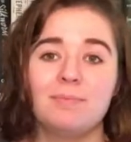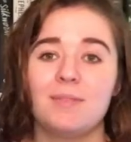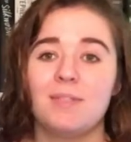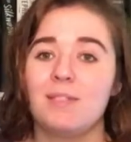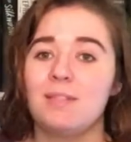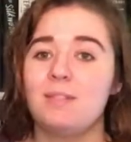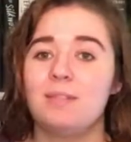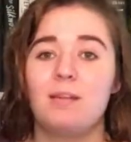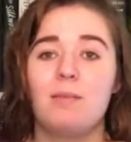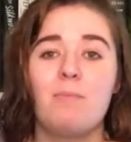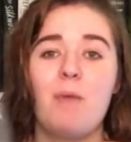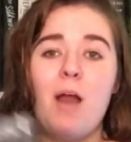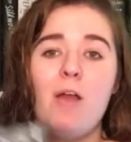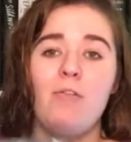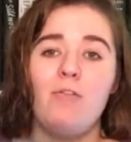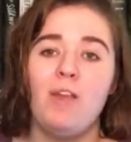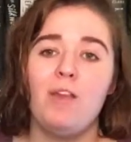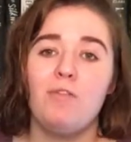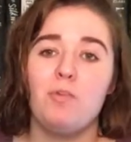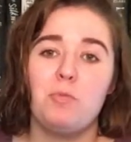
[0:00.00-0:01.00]
This is my
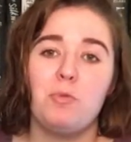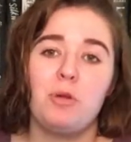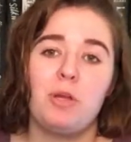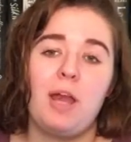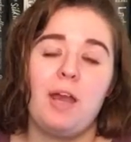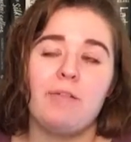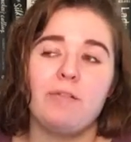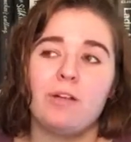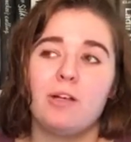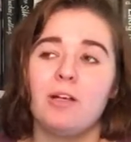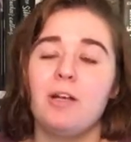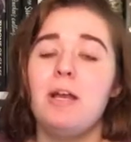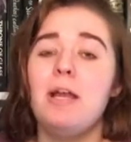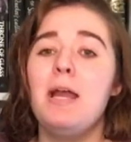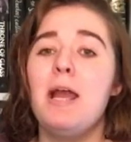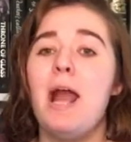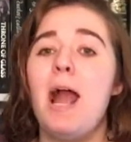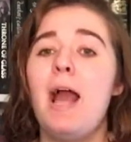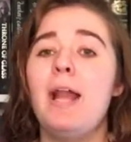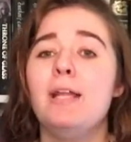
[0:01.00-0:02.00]
favorite book ever,
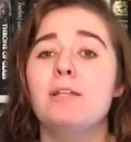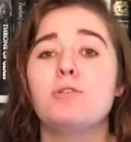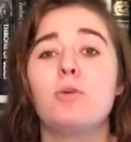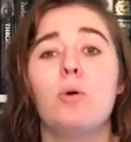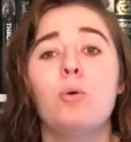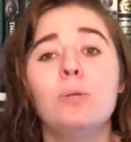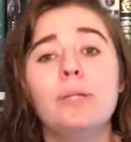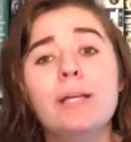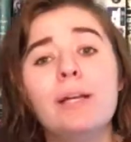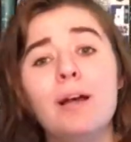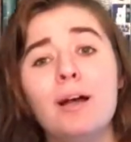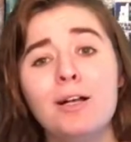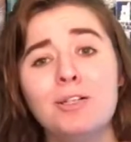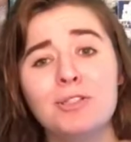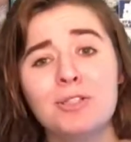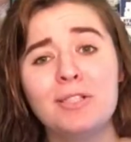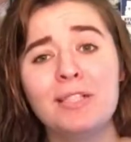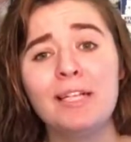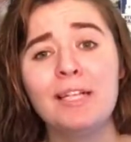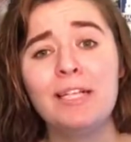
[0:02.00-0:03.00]
and it's only
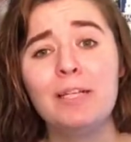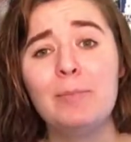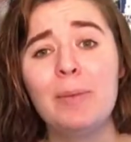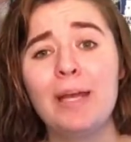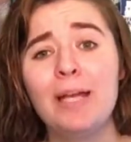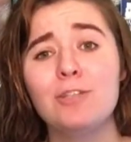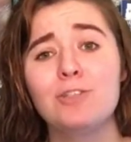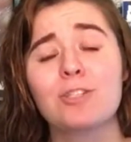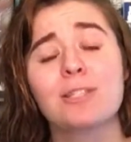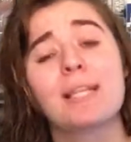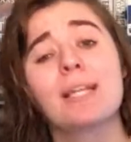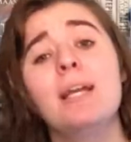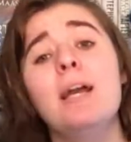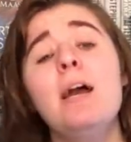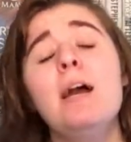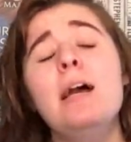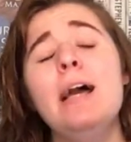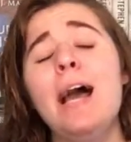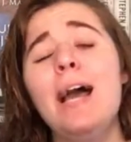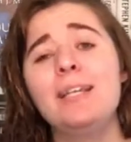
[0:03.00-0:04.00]
180 pages. Like,
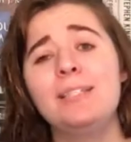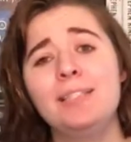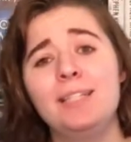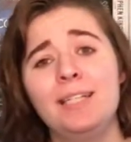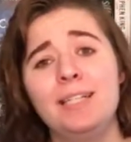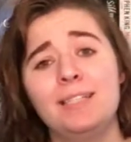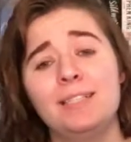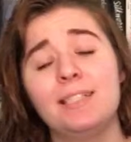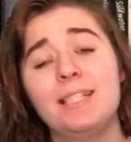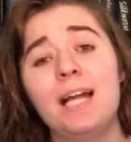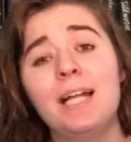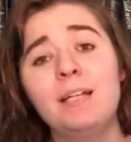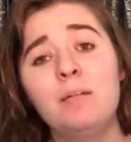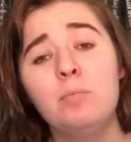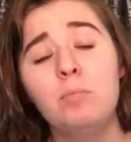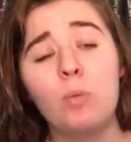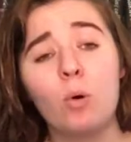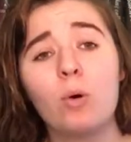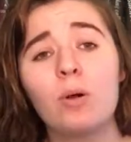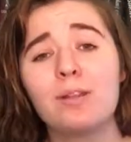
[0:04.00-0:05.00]
S.C. Hinton, I need
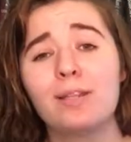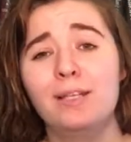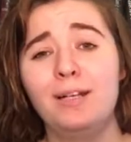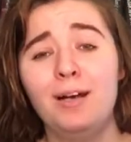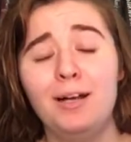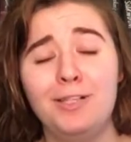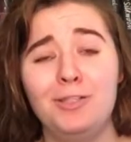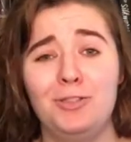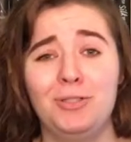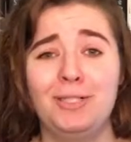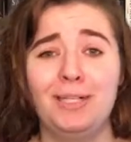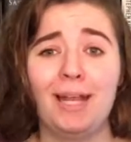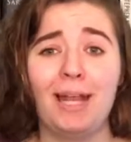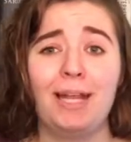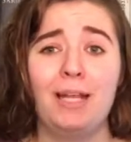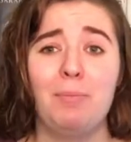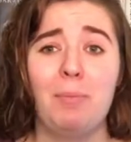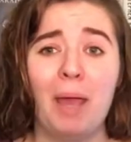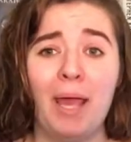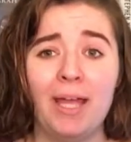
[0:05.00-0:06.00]
more than
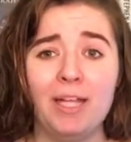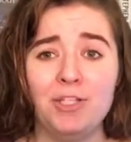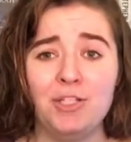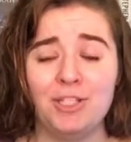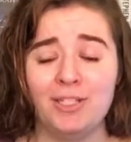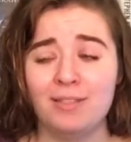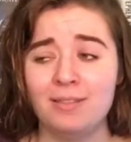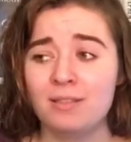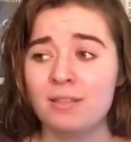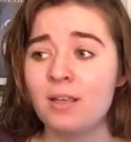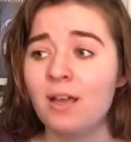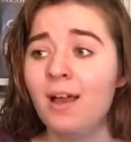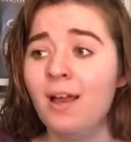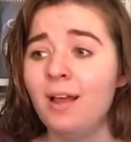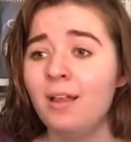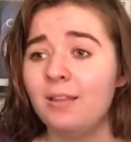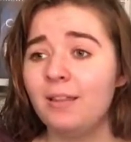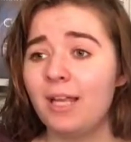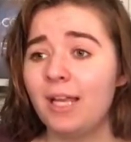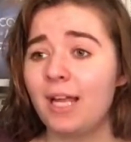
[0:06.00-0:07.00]
180 pages.
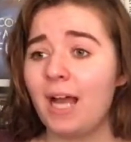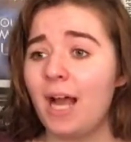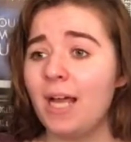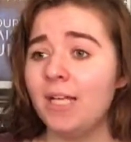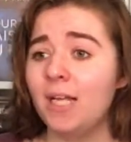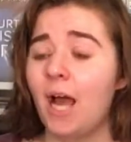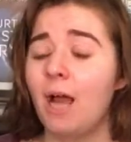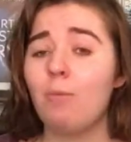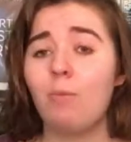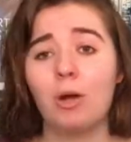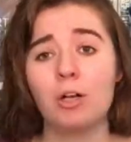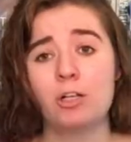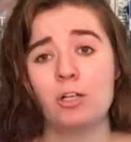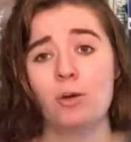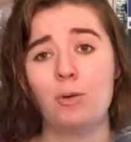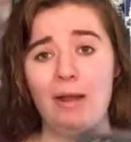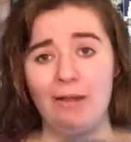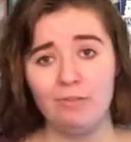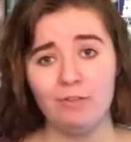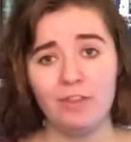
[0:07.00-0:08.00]
Like, I want to
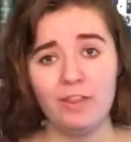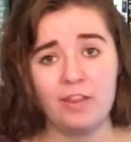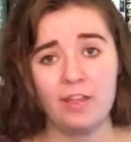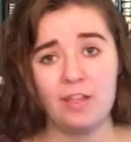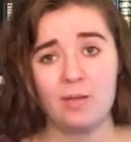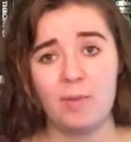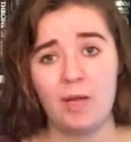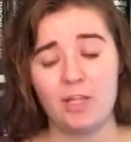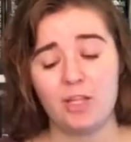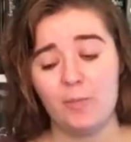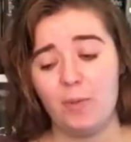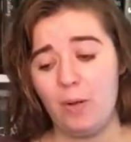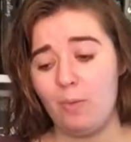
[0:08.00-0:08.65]
know everything about them.